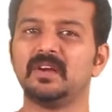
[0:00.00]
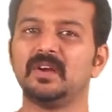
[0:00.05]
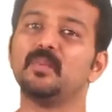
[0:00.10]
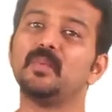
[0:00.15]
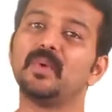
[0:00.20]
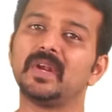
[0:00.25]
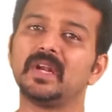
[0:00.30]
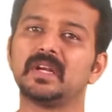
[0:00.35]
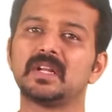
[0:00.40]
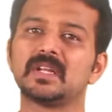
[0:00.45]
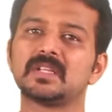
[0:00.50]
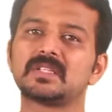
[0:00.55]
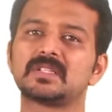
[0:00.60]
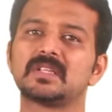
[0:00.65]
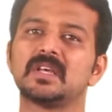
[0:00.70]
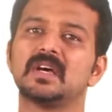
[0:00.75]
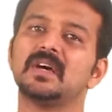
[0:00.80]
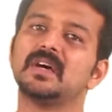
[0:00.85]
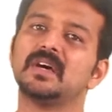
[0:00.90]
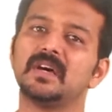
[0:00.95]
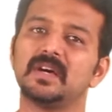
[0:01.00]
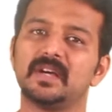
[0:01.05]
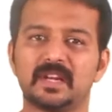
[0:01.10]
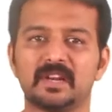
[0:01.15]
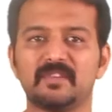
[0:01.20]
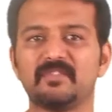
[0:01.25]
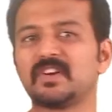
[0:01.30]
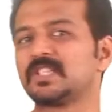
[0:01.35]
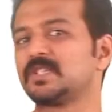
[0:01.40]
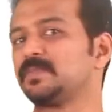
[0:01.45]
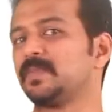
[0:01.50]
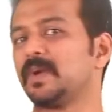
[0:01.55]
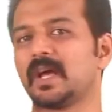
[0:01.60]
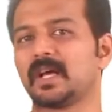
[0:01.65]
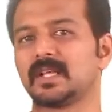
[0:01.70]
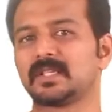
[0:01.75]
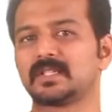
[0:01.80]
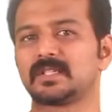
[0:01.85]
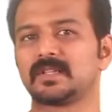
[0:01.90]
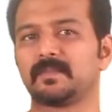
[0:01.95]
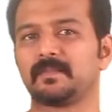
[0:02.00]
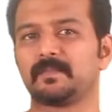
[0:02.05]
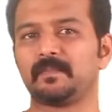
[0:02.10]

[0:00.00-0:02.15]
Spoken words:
when it is reverse biased.